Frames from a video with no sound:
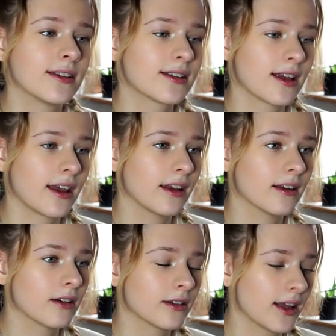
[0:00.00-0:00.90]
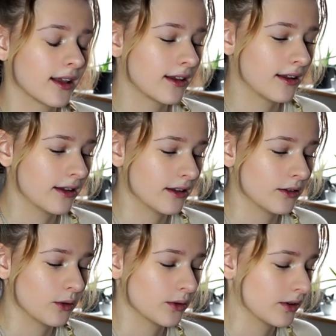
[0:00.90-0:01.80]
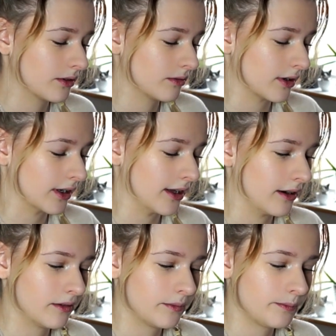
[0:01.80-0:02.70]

it say on that note right there?